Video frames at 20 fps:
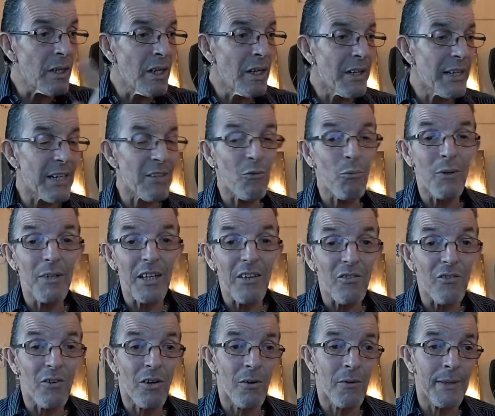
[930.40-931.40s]
that's what it's
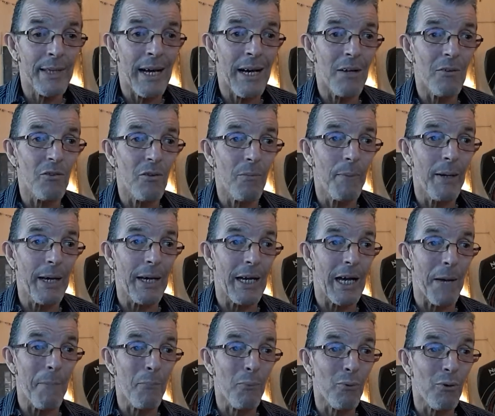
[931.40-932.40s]
turned out to be,
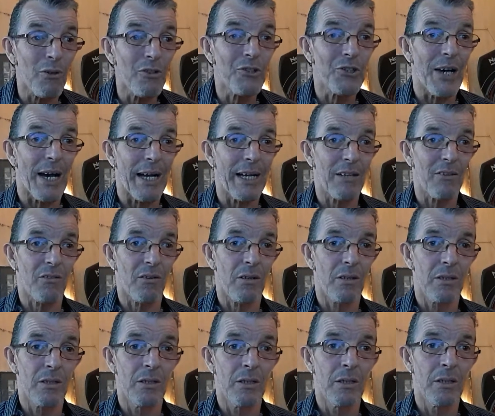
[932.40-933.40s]
a project.
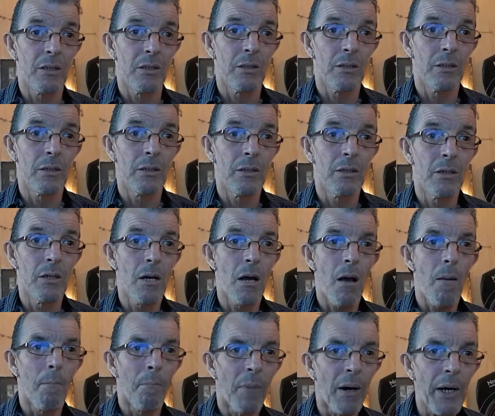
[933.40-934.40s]

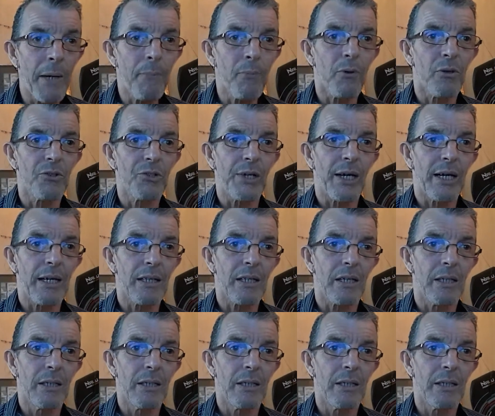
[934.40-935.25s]
My project.